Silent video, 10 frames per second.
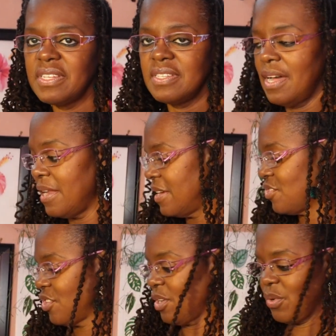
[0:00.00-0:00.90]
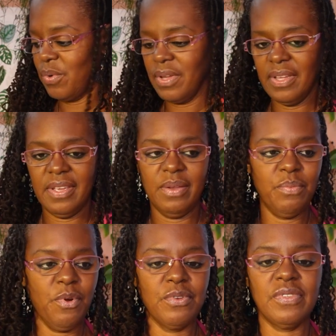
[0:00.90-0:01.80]
it's not as yellow in
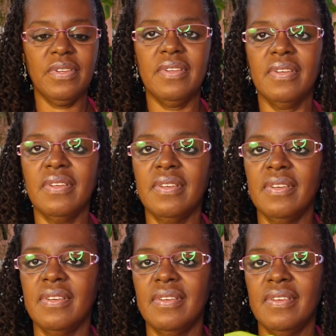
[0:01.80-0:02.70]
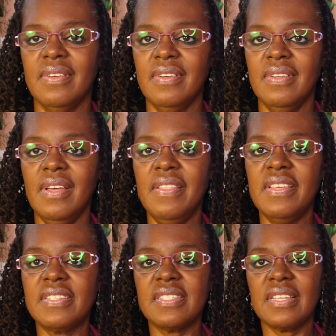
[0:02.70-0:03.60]
person. And
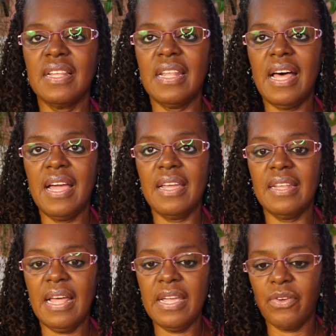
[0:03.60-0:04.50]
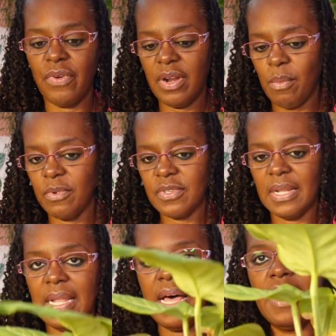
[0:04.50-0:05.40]
this is a light green, almost a
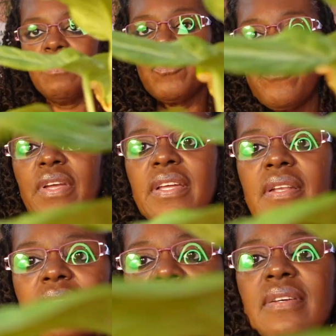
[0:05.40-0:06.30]
lime green.